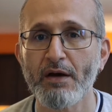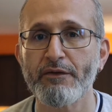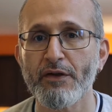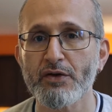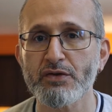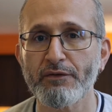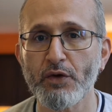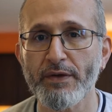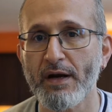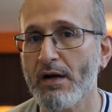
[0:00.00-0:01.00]
For those of
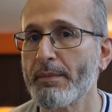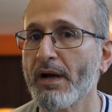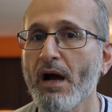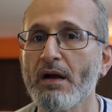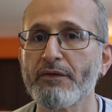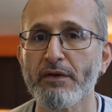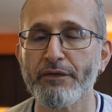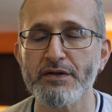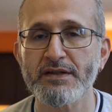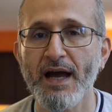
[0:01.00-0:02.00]
you that are coming on for the
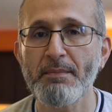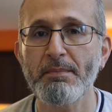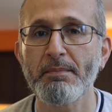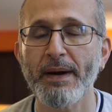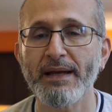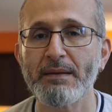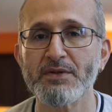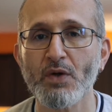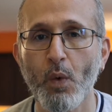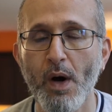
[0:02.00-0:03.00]
first time, my name
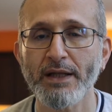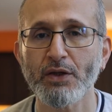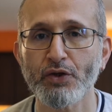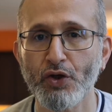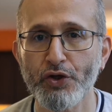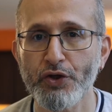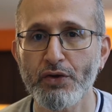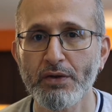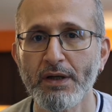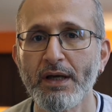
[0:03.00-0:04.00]
is Juan
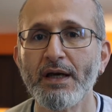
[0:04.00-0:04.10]
Londoño.